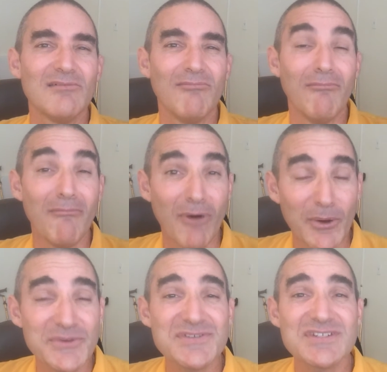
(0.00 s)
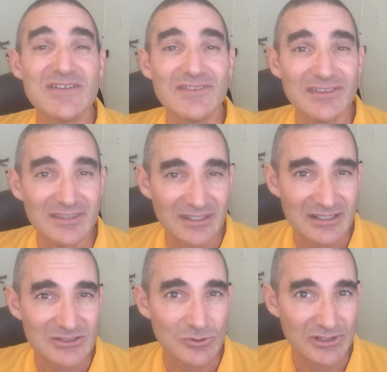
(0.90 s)
most of the
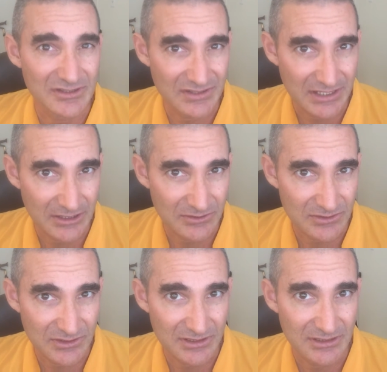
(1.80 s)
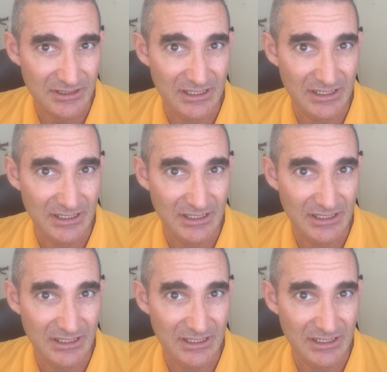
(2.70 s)
things we'll encounter